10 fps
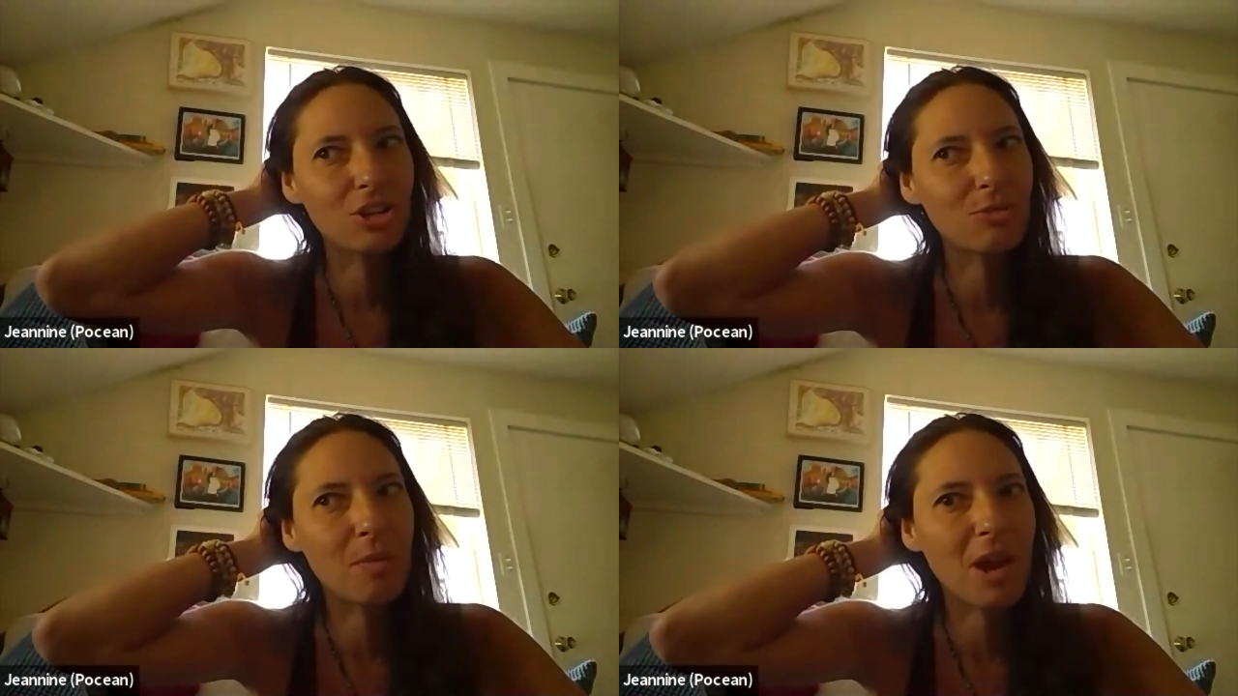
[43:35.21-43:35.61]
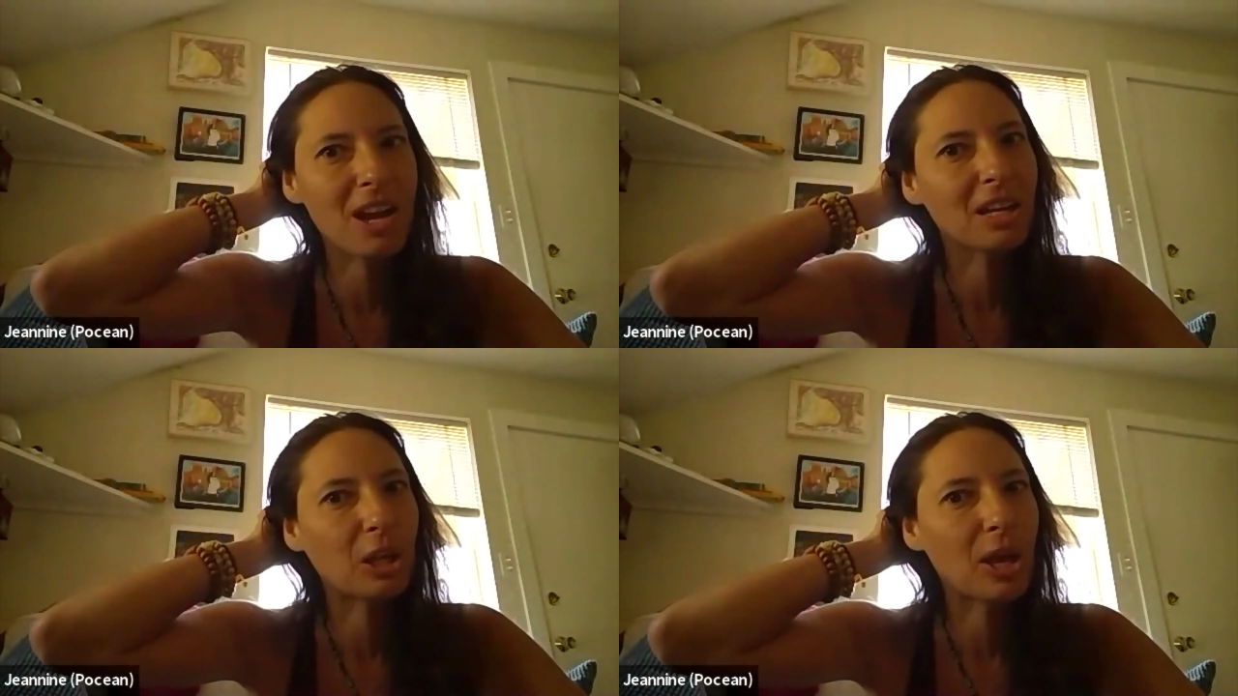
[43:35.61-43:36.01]
edge
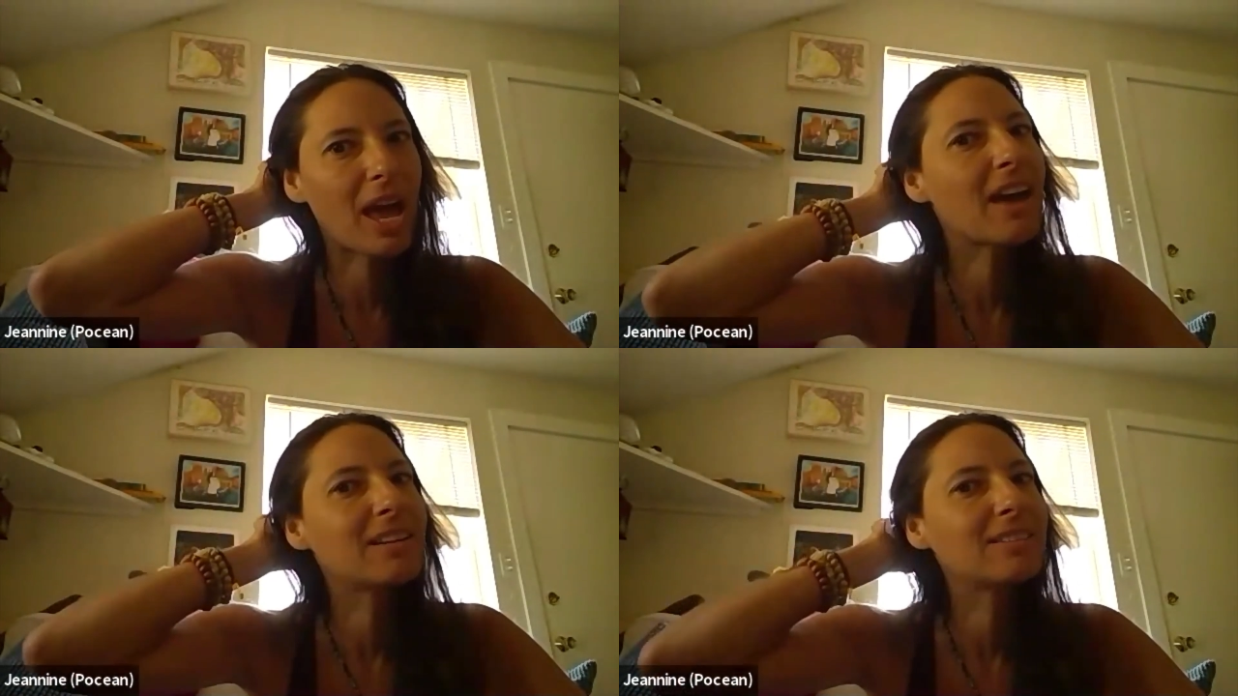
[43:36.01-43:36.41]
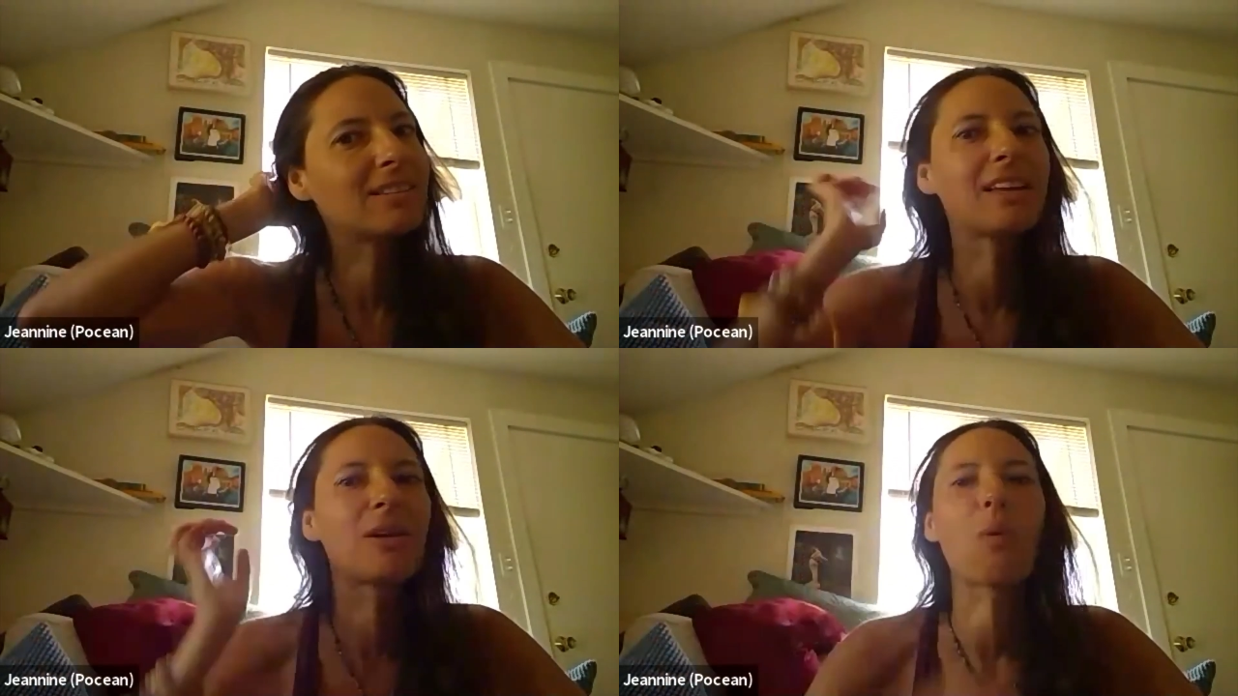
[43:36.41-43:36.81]
maybe I could look
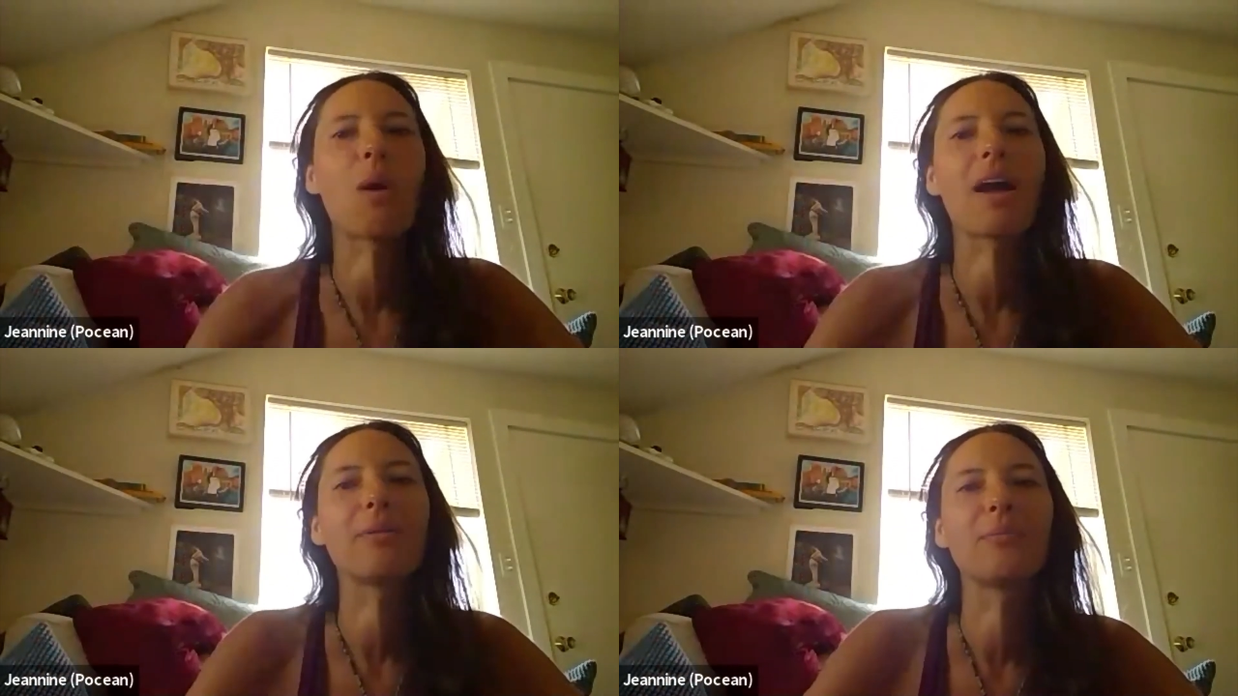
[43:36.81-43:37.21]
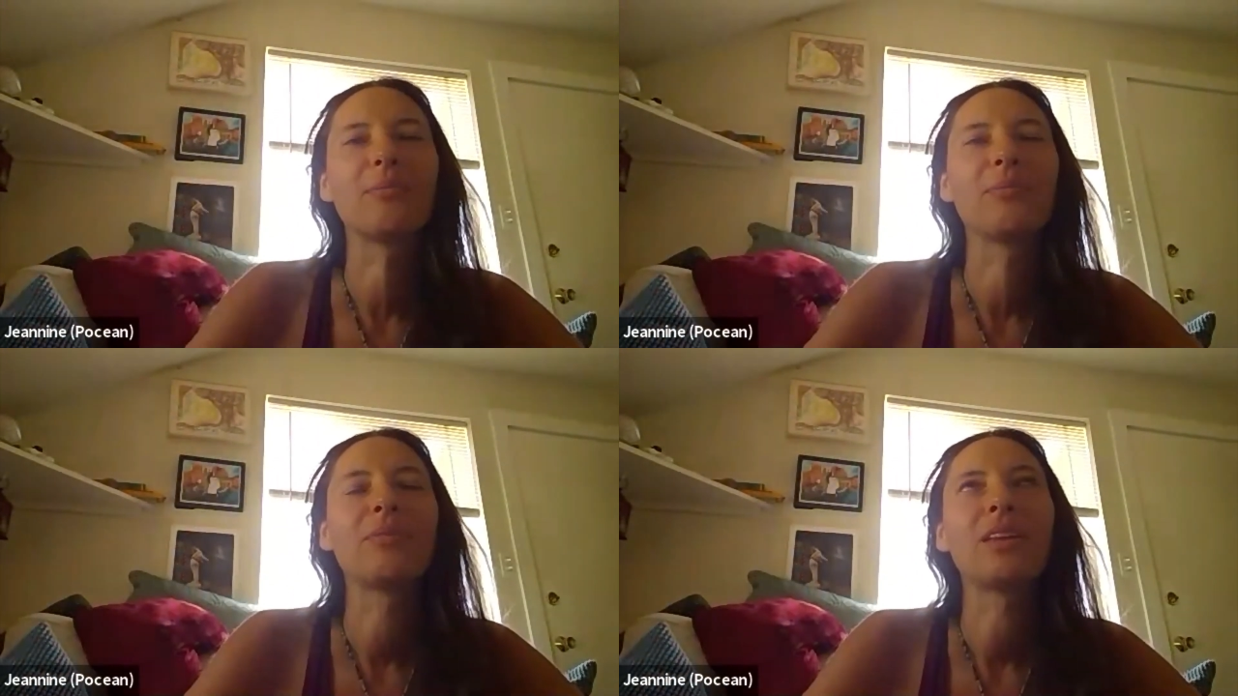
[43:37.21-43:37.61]
at
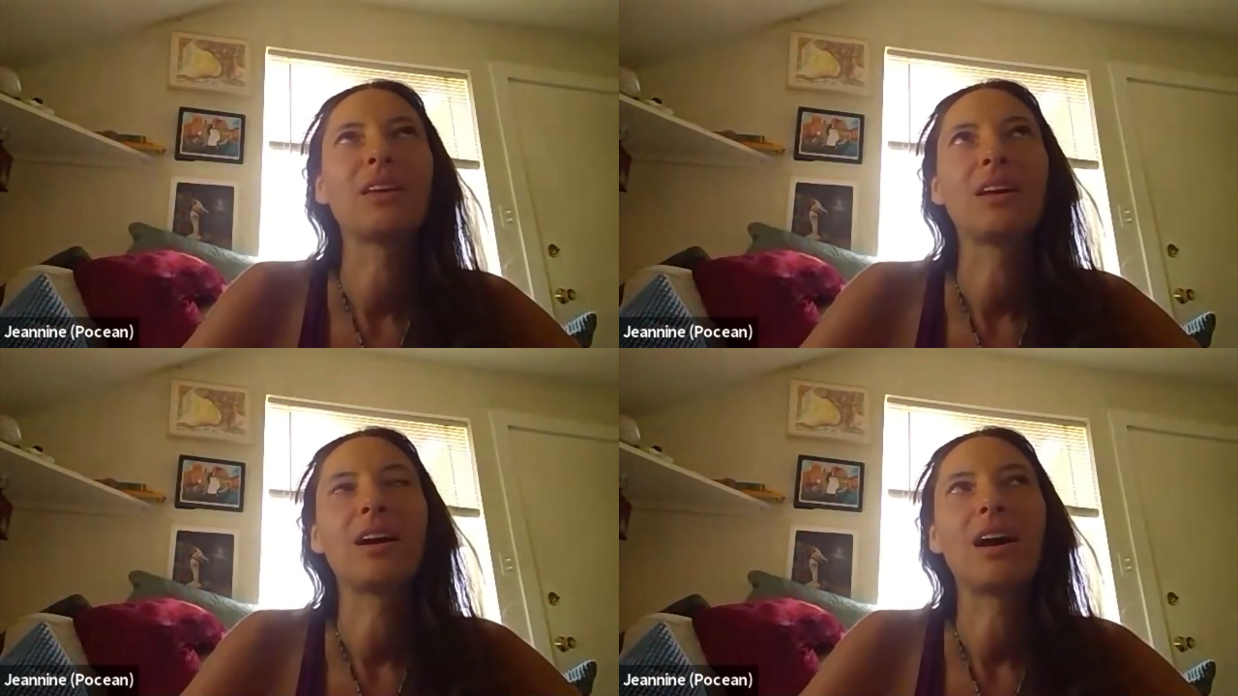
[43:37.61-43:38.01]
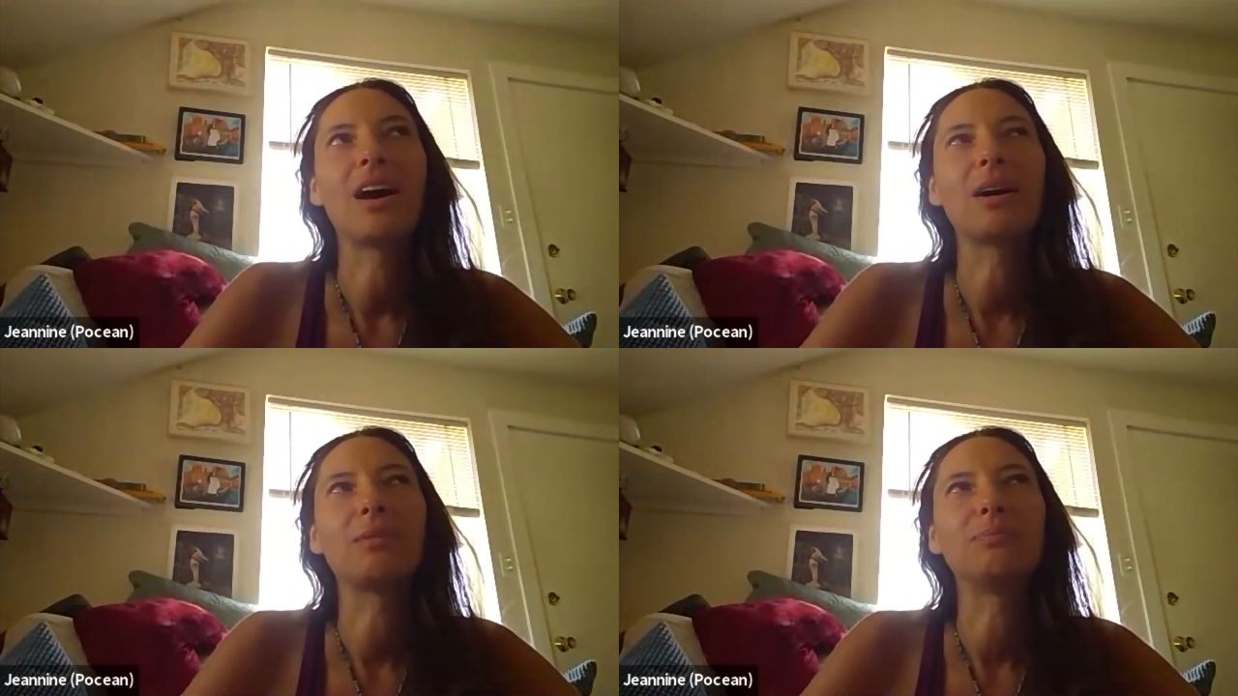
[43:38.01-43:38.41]

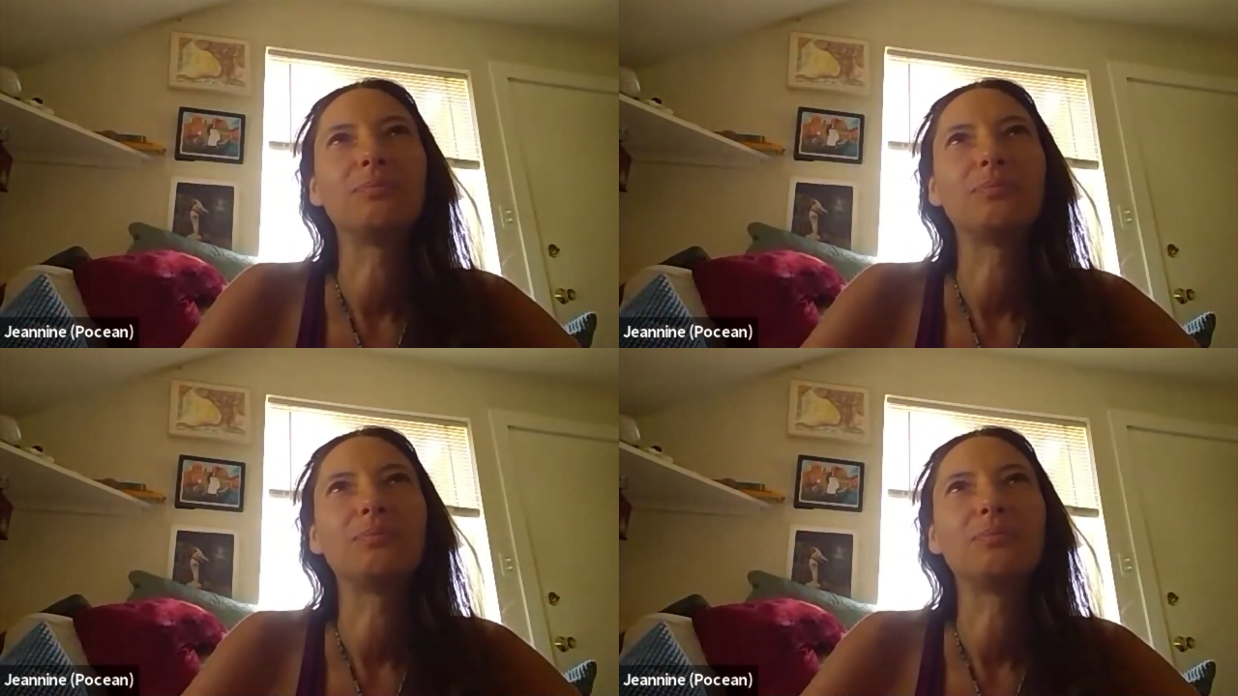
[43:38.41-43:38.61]
what